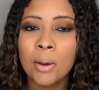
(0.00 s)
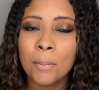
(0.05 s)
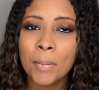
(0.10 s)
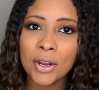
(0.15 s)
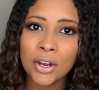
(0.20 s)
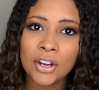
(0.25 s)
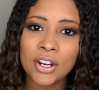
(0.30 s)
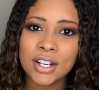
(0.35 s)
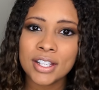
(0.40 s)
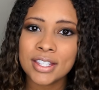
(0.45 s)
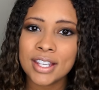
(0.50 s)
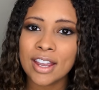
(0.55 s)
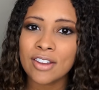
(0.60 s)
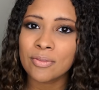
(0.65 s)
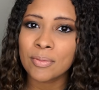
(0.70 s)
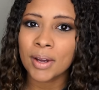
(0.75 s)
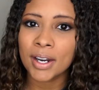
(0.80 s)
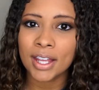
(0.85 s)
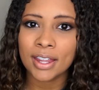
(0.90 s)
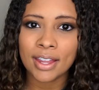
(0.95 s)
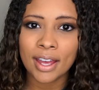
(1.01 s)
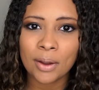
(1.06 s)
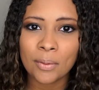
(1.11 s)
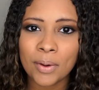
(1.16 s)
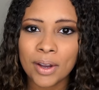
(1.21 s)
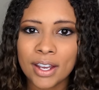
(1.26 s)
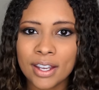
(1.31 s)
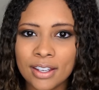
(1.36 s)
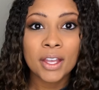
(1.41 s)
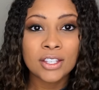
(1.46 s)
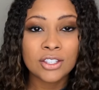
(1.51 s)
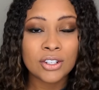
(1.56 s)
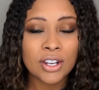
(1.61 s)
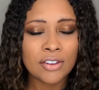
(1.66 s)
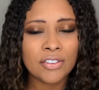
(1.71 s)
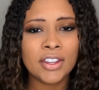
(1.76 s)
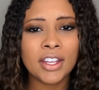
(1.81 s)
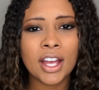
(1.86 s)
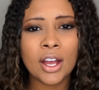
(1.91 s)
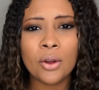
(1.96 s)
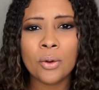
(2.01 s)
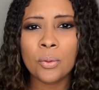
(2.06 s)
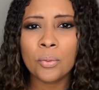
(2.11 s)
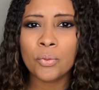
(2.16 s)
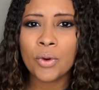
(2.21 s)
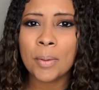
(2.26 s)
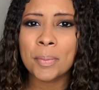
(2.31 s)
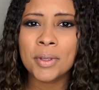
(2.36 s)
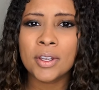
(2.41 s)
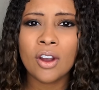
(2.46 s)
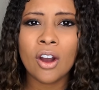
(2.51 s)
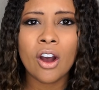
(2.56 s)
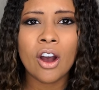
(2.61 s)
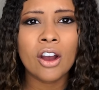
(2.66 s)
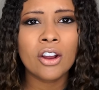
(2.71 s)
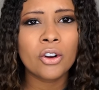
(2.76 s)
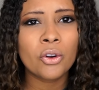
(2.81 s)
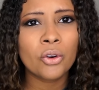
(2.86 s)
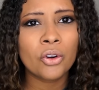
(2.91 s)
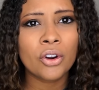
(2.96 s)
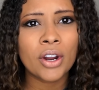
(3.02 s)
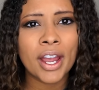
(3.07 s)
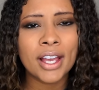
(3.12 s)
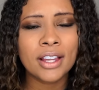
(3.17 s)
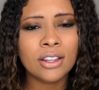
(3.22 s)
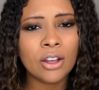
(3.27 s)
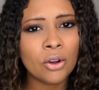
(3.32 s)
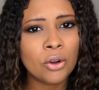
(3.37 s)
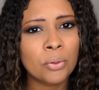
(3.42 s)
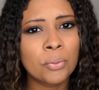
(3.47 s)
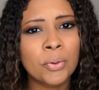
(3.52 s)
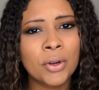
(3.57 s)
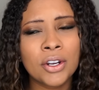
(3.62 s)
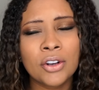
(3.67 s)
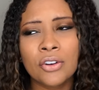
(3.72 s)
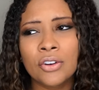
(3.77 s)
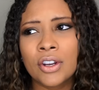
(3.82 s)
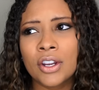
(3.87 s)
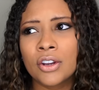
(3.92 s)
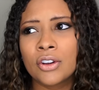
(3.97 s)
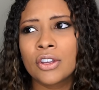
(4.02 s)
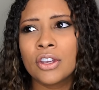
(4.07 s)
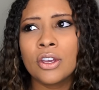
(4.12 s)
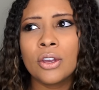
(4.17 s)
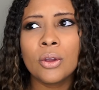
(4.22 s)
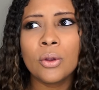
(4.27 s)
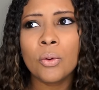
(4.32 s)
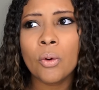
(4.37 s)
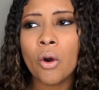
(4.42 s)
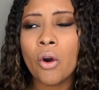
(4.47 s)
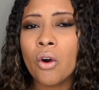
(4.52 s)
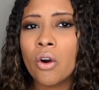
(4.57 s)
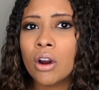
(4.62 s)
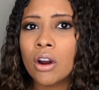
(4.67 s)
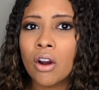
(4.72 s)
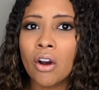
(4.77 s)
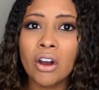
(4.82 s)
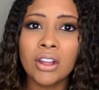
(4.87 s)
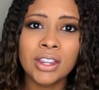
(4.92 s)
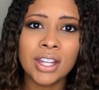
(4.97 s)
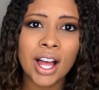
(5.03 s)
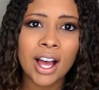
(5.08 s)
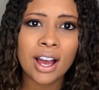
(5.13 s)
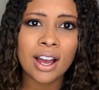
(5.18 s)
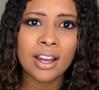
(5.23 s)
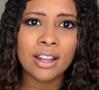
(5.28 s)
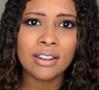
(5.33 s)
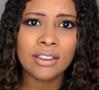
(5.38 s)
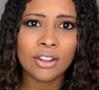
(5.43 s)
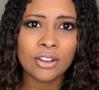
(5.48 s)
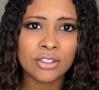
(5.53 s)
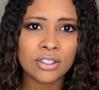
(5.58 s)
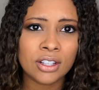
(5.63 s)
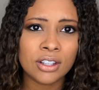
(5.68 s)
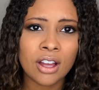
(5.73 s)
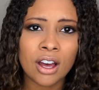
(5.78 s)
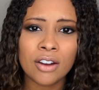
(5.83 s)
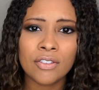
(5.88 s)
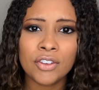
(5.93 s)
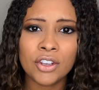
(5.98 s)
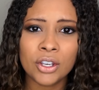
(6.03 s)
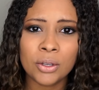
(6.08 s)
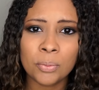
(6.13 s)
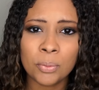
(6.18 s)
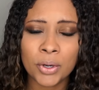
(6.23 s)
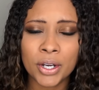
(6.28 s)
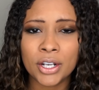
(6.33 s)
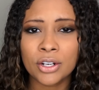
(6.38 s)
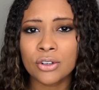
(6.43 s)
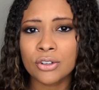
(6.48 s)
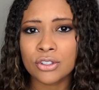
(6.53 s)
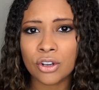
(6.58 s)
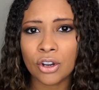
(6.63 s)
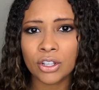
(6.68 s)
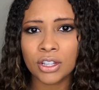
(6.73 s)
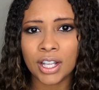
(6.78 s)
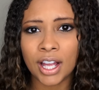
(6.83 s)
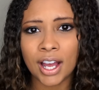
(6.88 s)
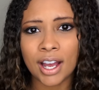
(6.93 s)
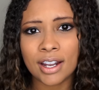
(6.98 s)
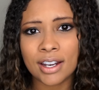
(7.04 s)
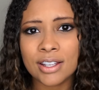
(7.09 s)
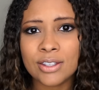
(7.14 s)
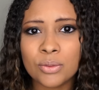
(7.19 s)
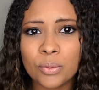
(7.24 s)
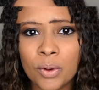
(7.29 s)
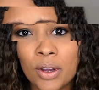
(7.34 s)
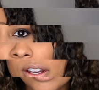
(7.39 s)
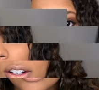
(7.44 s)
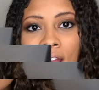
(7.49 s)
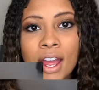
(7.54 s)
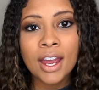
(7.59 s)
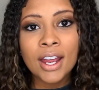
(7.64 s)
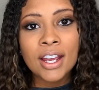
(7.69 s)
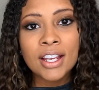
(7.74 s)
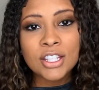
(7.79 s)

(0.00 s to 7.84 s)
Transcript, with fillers: But you're gonna save money that way. So definitely go Repticon or a local breeder near you or online. There's a lot of good breeders online as well.